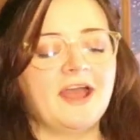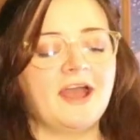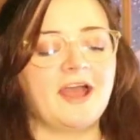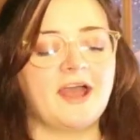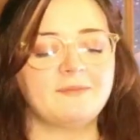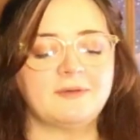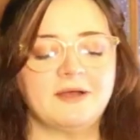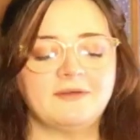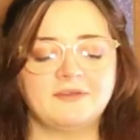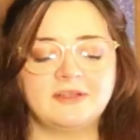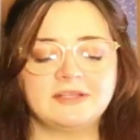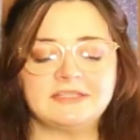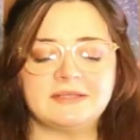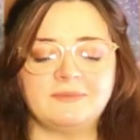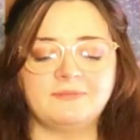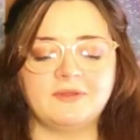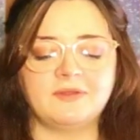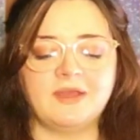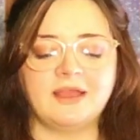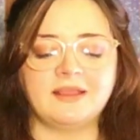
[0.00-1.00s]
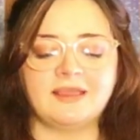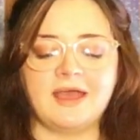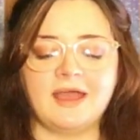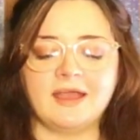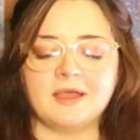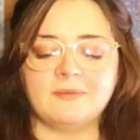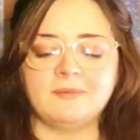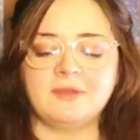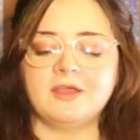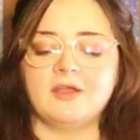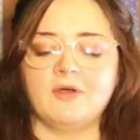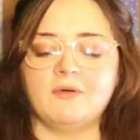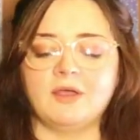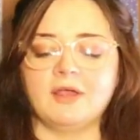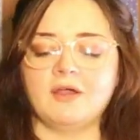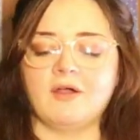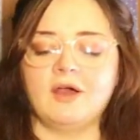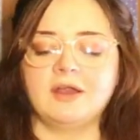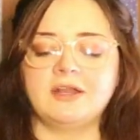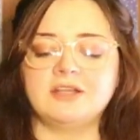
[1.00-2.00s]
Um, I feel like something like that could be
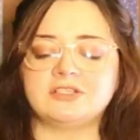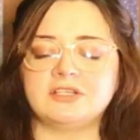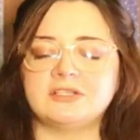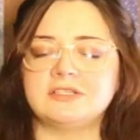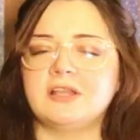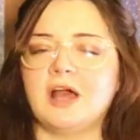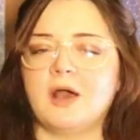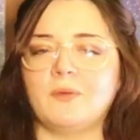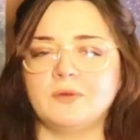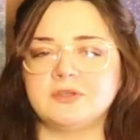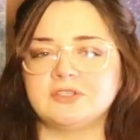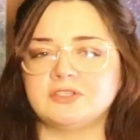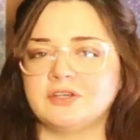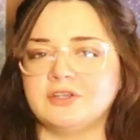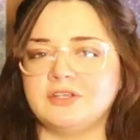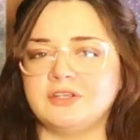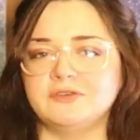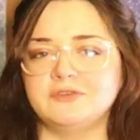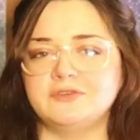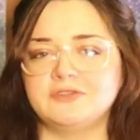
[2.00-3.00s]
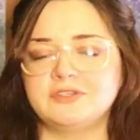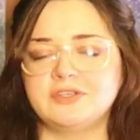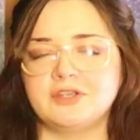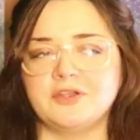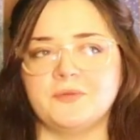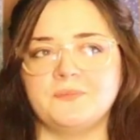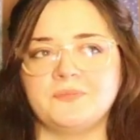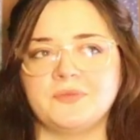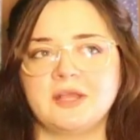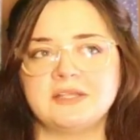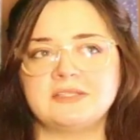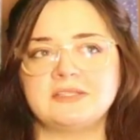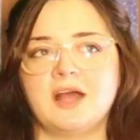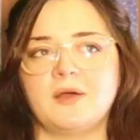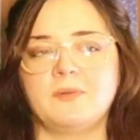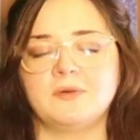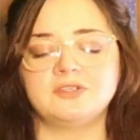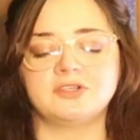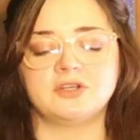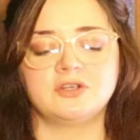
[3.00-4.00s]
going on. It's just not what you're used to. It's
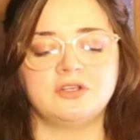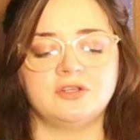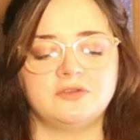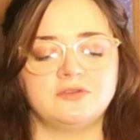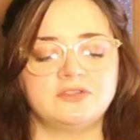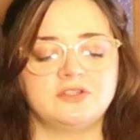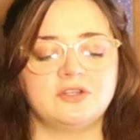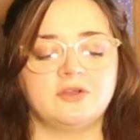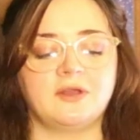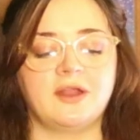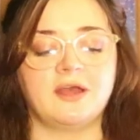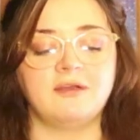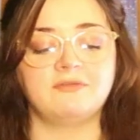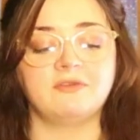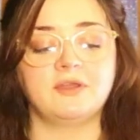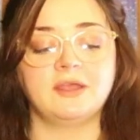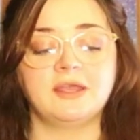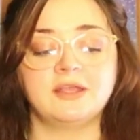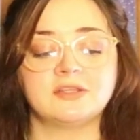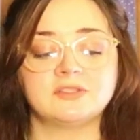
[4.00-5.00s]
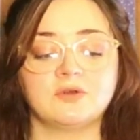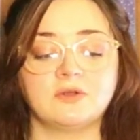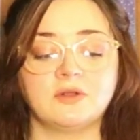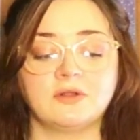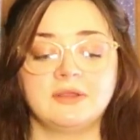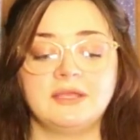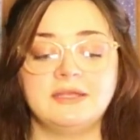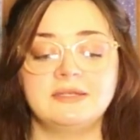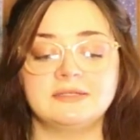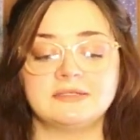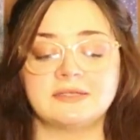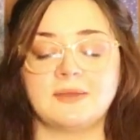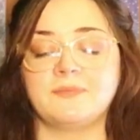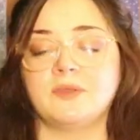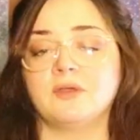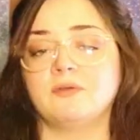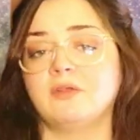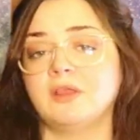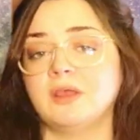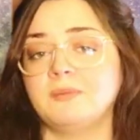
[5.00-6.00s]
not what you're used to. And I feel like it's going to lead to
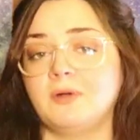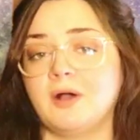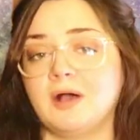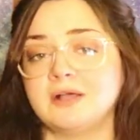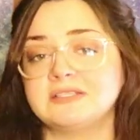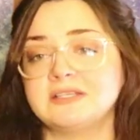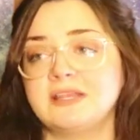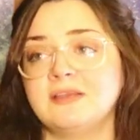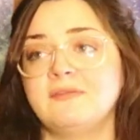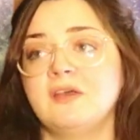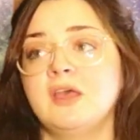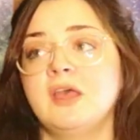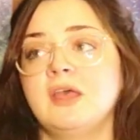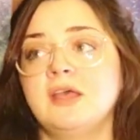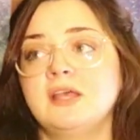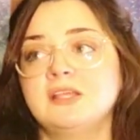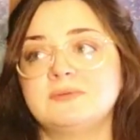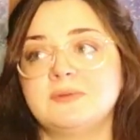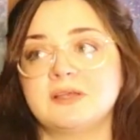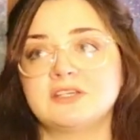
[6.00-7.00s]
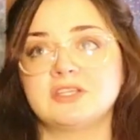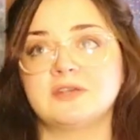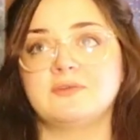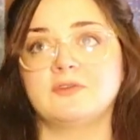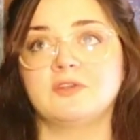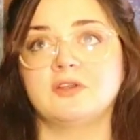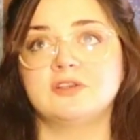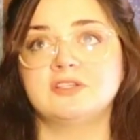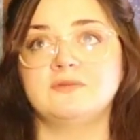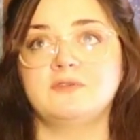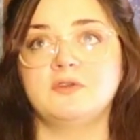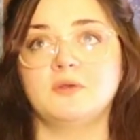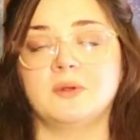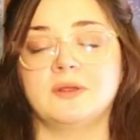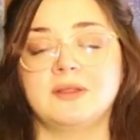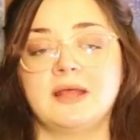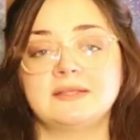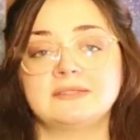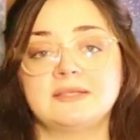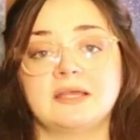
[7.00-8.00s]
something really positive, especially for those of you
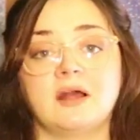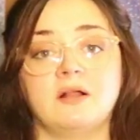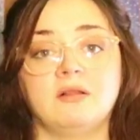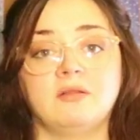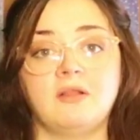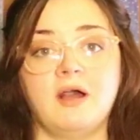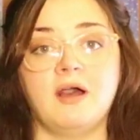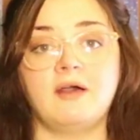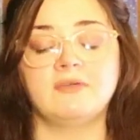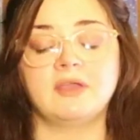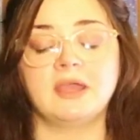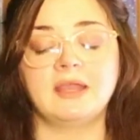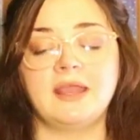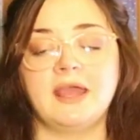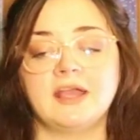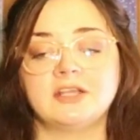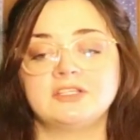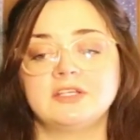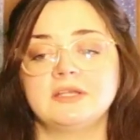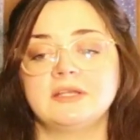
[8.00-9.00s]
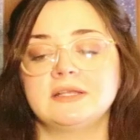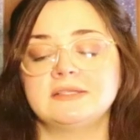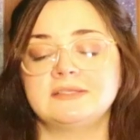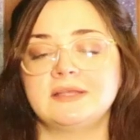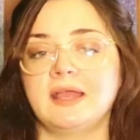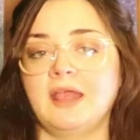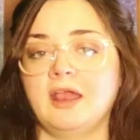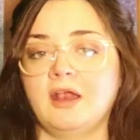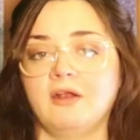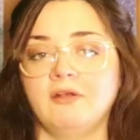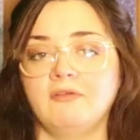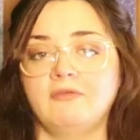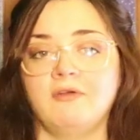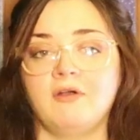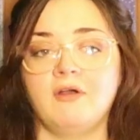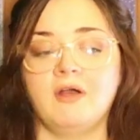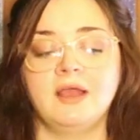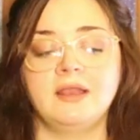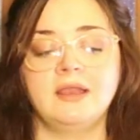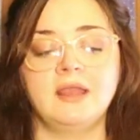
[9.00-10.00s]
where that's like a love connection because that
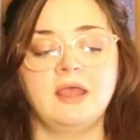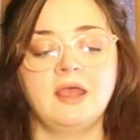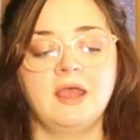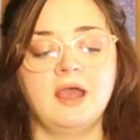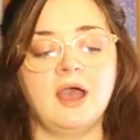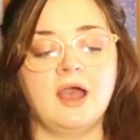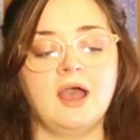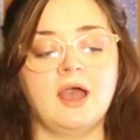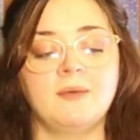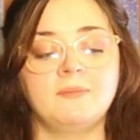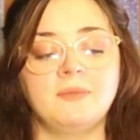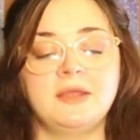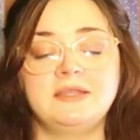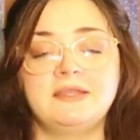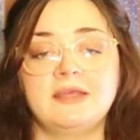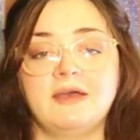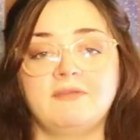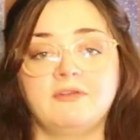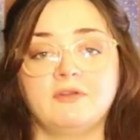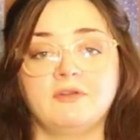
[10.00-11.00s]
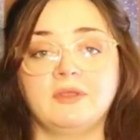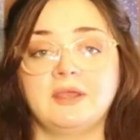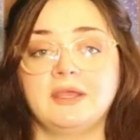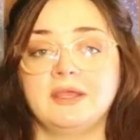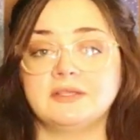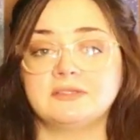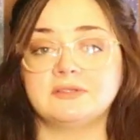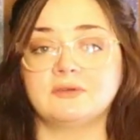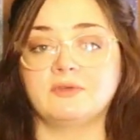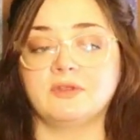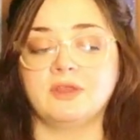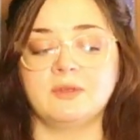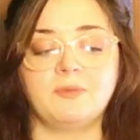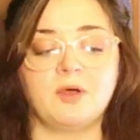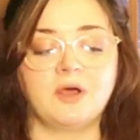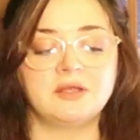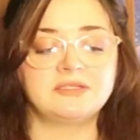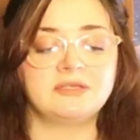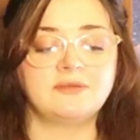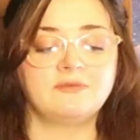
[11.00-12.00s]
Hierophant, um, um, it definitely is a really
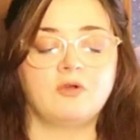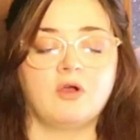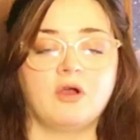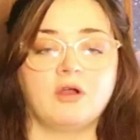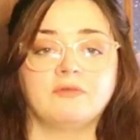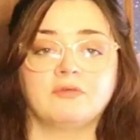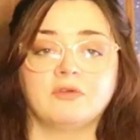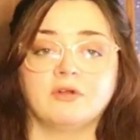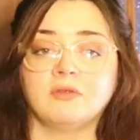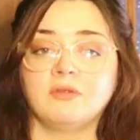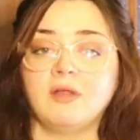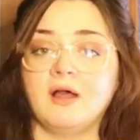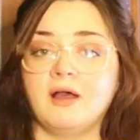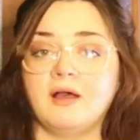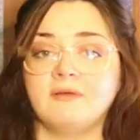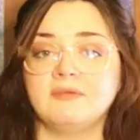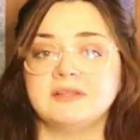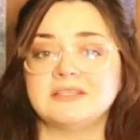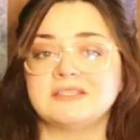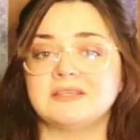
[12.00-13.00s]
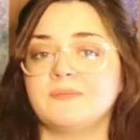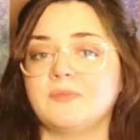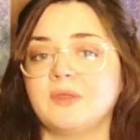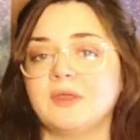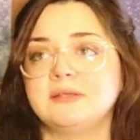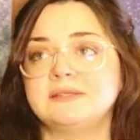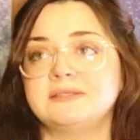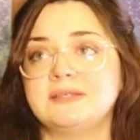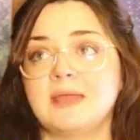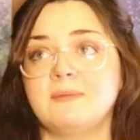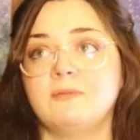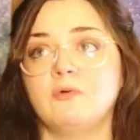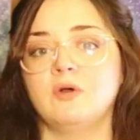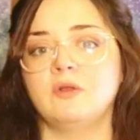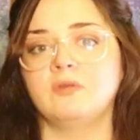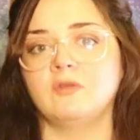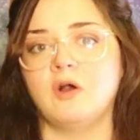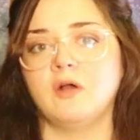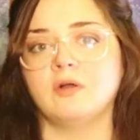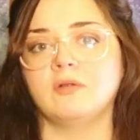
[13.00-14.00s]
positive card for love and something stable
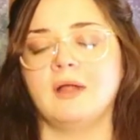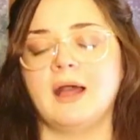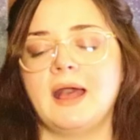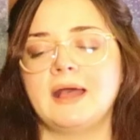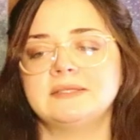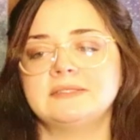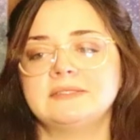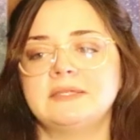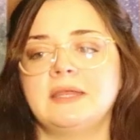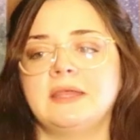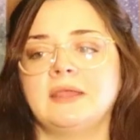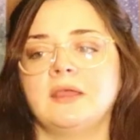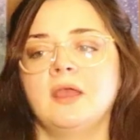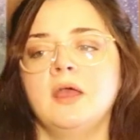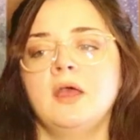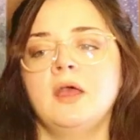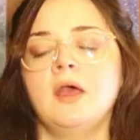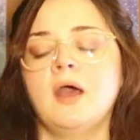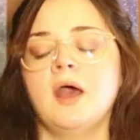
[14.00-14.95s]
and long lasting.